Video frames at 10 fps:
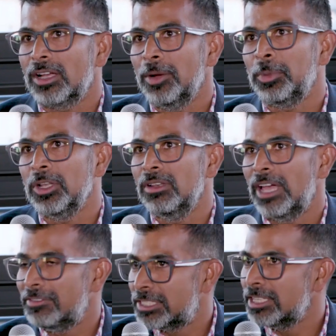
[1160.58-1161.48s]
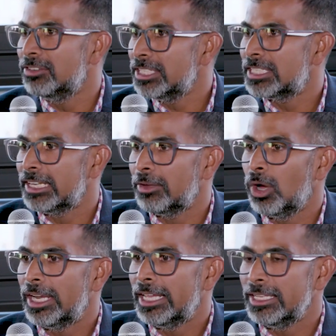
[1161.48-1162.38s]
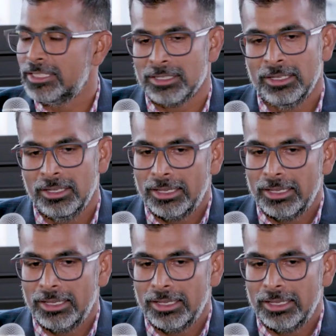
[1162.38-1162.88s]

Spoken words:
couple I've seen recently. One is,